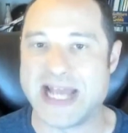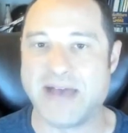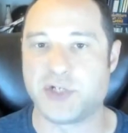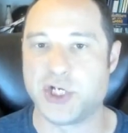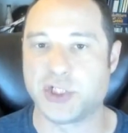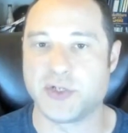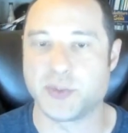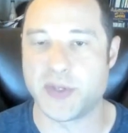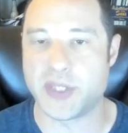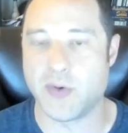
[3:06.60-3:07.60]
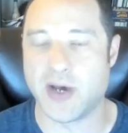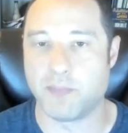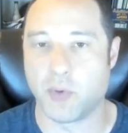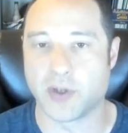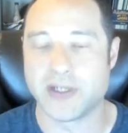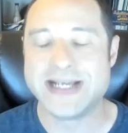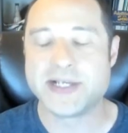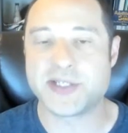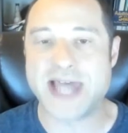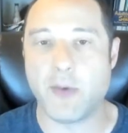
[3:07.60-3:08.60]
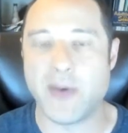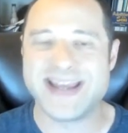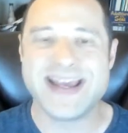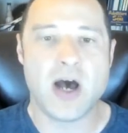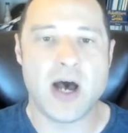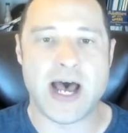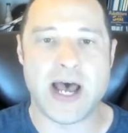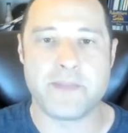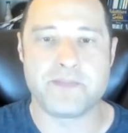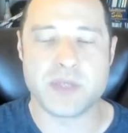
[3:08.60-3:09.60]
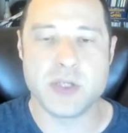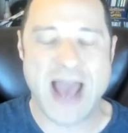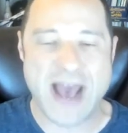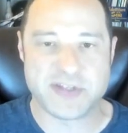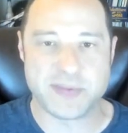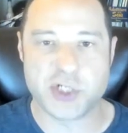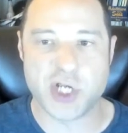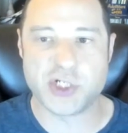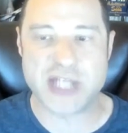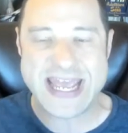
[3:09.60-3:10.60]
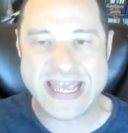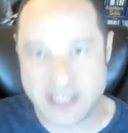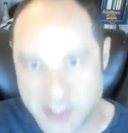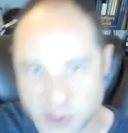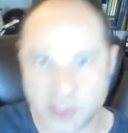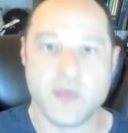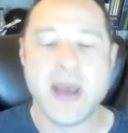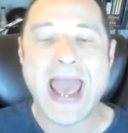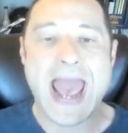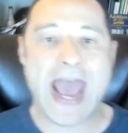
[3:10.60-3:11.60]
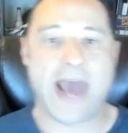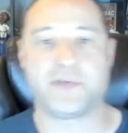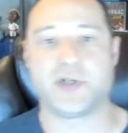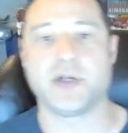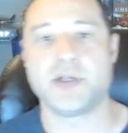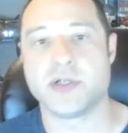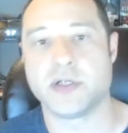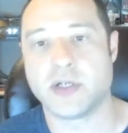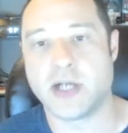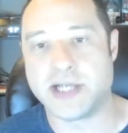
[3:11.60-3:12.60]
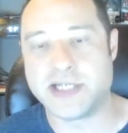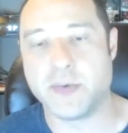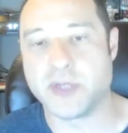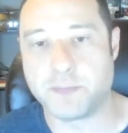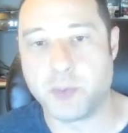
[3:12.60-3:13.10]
to have a change of clothes with you on board, so that way you have something to change into after you're done with the